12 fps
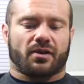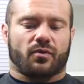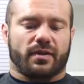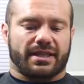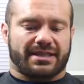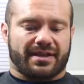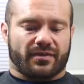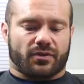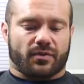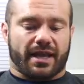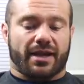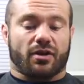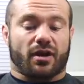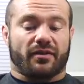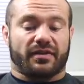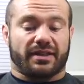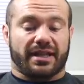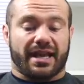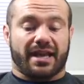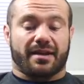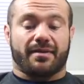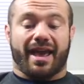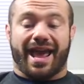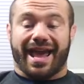Weeks seven through eight, coffee in the A
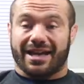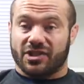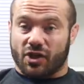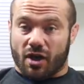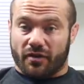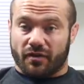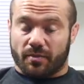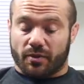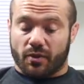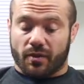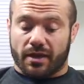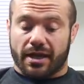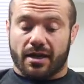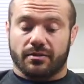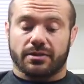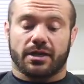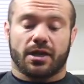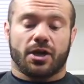M and coffee pre-workout.